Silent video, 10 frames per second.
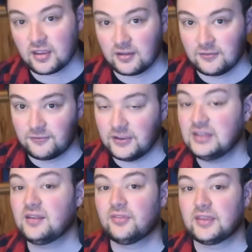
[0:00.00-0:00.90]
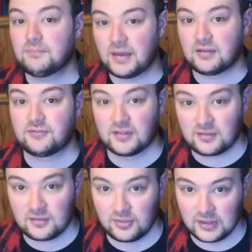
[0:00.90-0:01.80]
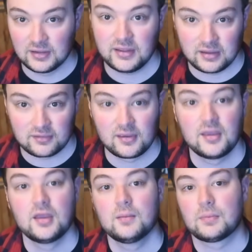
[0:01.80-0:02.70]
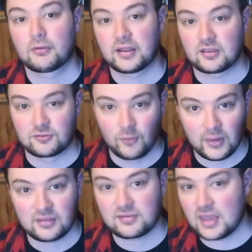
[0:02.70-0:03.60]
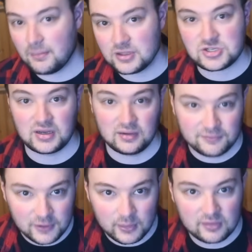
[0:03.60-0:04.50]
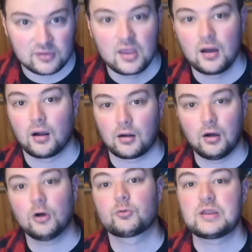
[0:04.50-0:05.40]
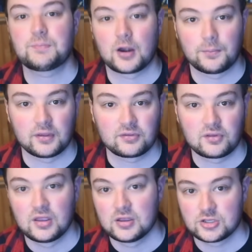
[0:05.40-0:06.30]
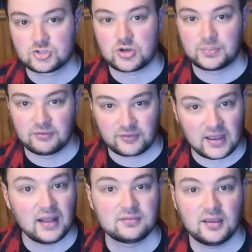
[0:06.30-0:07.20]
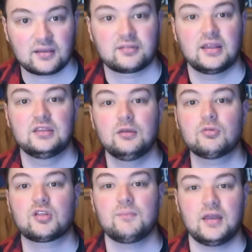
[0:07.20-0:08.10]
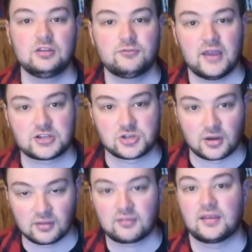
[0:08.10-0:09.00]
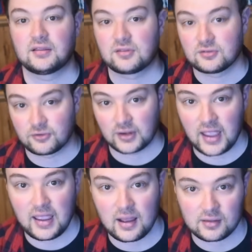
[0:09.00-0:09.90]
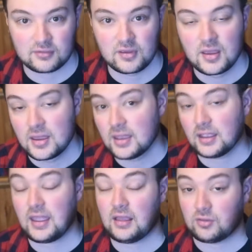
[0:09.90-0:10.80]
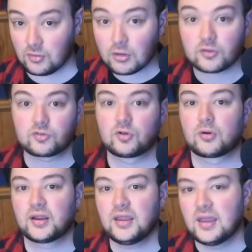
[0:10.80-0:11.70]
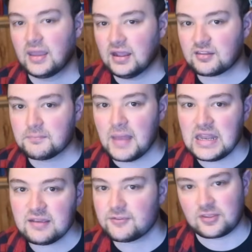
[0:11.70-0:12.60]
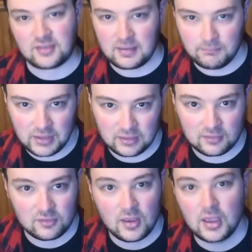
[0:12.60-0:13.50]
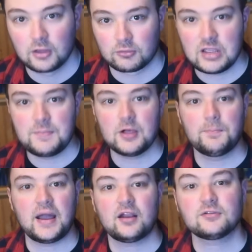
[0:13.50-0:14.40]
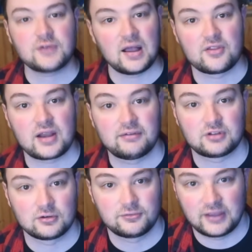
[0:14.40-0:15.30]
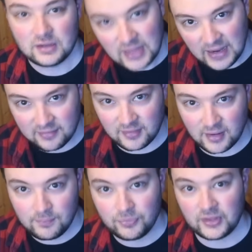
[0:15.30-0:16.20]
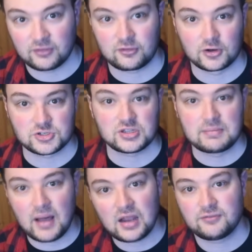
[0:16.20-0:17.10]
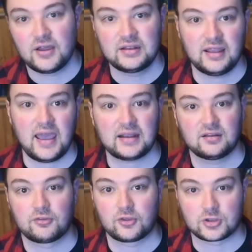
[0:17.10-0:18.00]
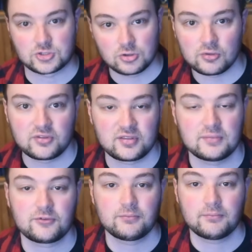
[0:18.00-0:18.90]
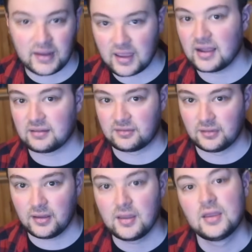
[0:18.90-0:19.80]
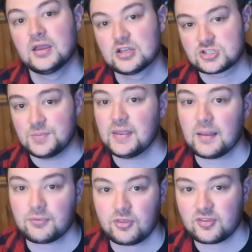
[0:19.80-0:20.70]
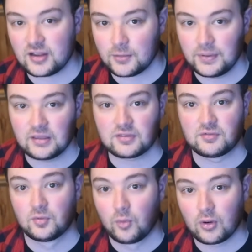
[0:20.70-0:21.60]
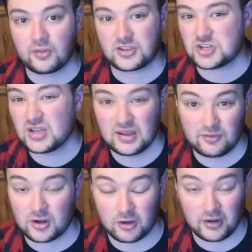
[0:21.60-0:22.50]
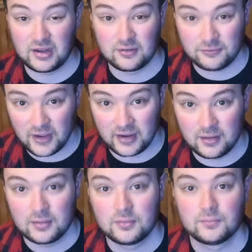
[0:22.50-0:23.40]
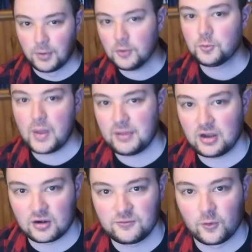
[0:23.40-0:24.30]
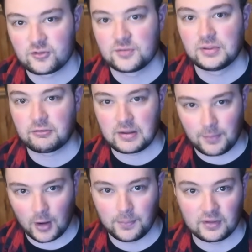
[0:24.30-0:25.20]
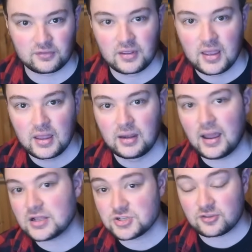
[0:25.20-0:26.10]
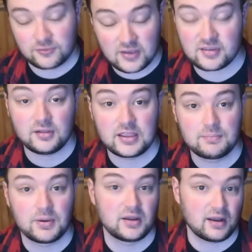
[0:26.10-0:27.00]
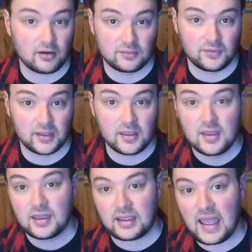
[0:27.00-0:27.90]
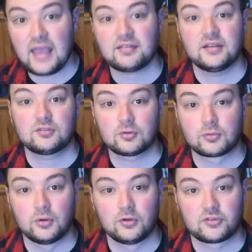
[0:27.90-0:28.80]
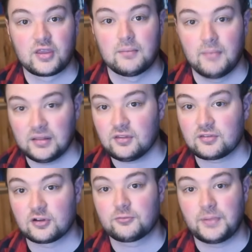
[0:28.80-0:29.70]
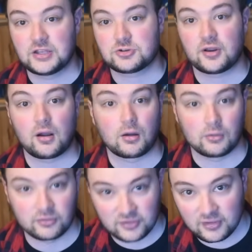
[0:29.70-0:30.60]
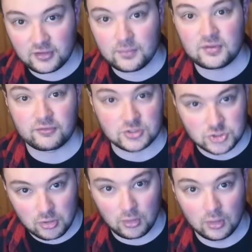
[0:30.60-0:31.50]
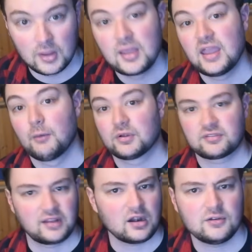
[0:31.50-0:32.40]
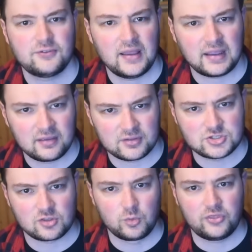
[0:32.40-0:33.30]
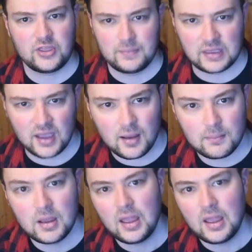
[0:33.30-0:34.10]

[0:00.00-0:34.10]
conveniently benefits the elite. Maria's voice, image, and influence are all repurposed, stripped of context, and used to manufacture consent for chaos. Katsura's story hits many of the same beats. Rebuilt by her father after a fatal accident, then surgically modified to act as the control system for Mechagodzilla, she becomes the centerpiece of a war that she never agreed to fight. Both women are forcibly repurposed, not just physically but narratively, cast into roles meant to serve patriarchal systems of control, and what's terrifying isn't just what they become,